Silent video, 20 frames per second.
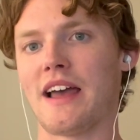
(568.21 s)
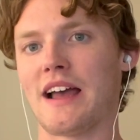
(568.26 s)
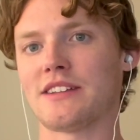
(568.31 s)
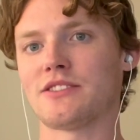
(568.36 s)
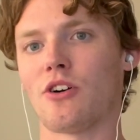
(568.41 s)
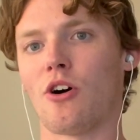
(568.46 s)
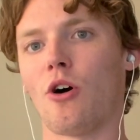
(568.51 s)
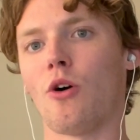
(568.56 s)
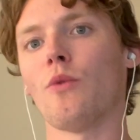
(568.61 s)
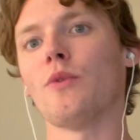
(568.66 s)

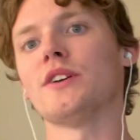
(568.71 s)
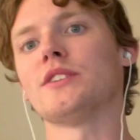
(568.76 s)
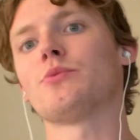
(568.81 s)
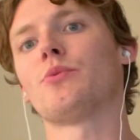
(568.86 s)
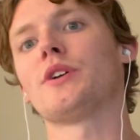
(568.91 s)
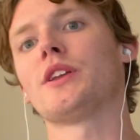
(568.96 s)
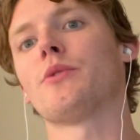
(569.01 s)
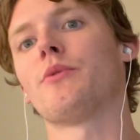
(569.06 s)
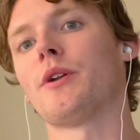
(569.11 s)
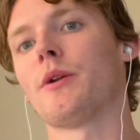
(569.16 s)
That's always
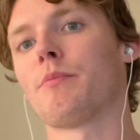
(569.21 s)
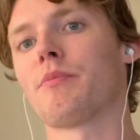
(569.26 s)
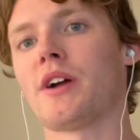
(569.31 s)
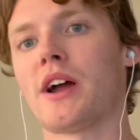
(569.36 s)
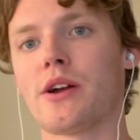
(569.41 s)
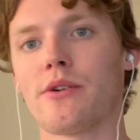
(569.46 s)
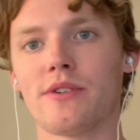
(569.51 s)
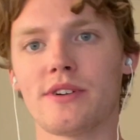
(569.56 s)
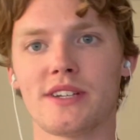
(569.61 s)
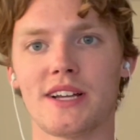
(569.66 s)
what you want to
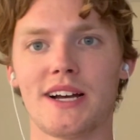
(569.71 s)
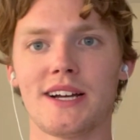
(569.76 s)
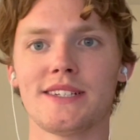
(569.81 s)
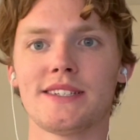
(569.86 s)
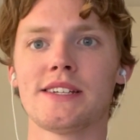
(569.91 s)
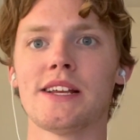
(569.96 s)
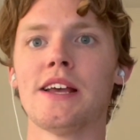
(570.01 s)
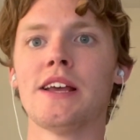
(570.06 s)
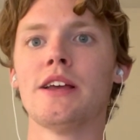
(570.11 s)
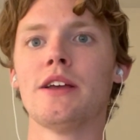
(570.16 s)

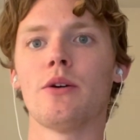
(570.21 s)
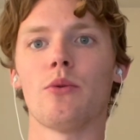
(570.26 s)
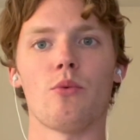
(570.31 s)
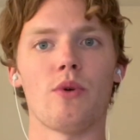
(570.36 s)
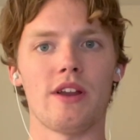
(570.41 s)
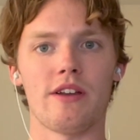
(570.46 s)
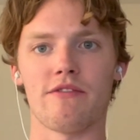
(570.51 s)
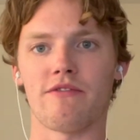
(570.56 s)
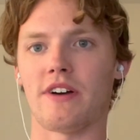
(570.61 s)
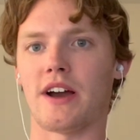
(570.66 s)
prioritize
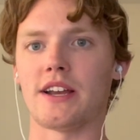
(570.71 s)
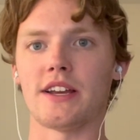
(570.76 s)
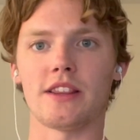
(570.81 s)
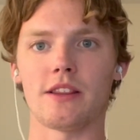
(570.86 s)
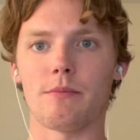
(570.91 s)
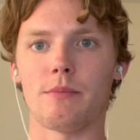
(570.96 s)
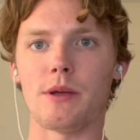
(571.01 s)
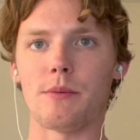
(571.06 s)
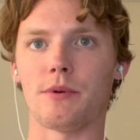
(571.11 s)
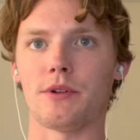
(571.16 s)
when finding
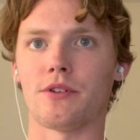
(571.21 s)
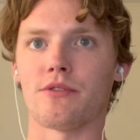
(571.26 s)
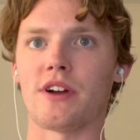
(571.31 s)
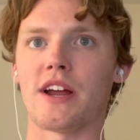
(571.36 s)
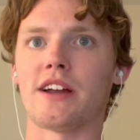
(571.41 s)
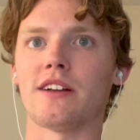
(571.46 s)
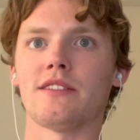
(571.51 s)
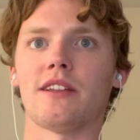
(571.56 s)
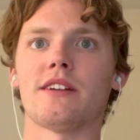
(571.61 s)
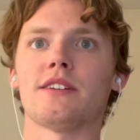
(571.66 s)
the people to
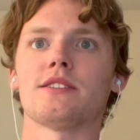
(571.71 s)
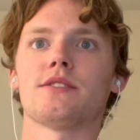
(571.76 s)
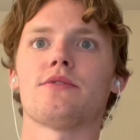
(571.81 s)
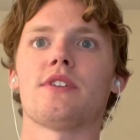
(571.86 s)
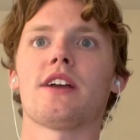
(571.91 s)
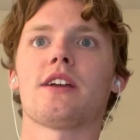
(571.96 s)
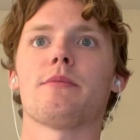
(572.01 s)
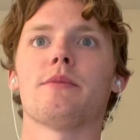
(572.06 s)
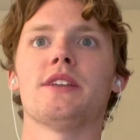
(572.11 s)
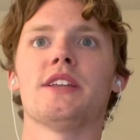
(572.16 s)
write your letters of
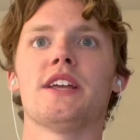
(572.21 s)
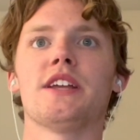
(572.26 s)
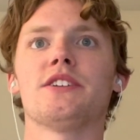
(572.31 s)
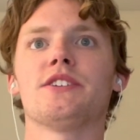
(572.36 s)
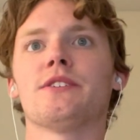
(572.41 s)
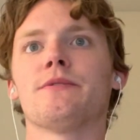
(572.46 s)
recommendation.